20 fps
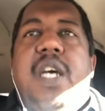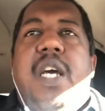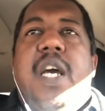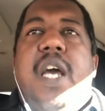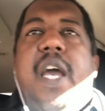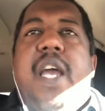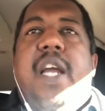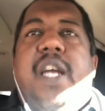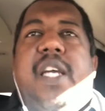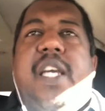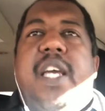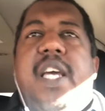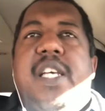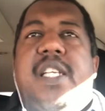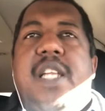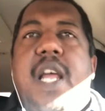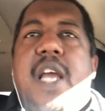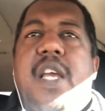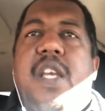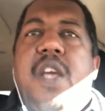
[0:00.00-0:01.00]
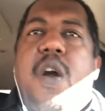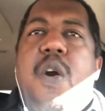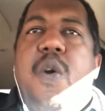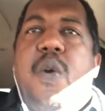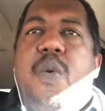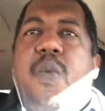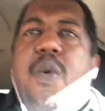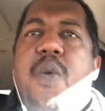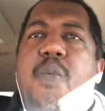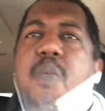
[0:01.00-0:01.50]
and your kid's like, yo,
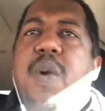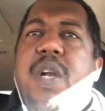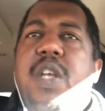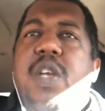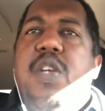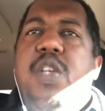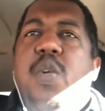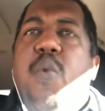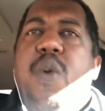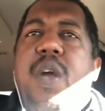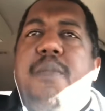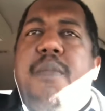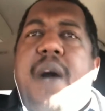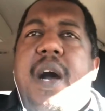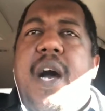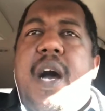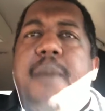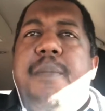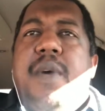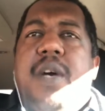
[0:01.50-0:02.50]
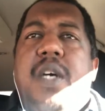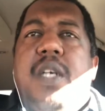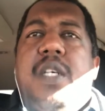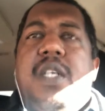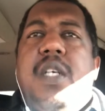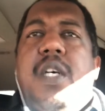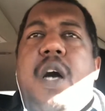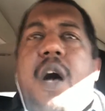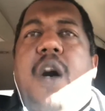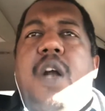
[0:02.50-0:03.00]
what are you doing, Mom?
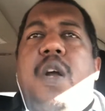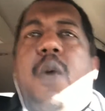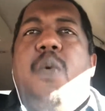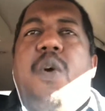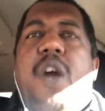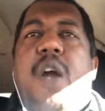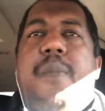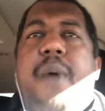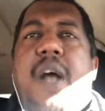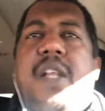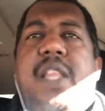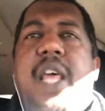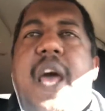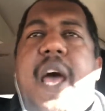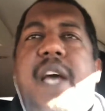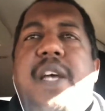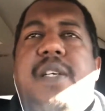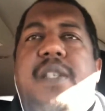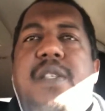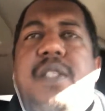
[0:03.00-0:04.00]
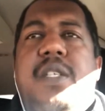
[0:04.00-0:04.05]
Oh, don't worry about that.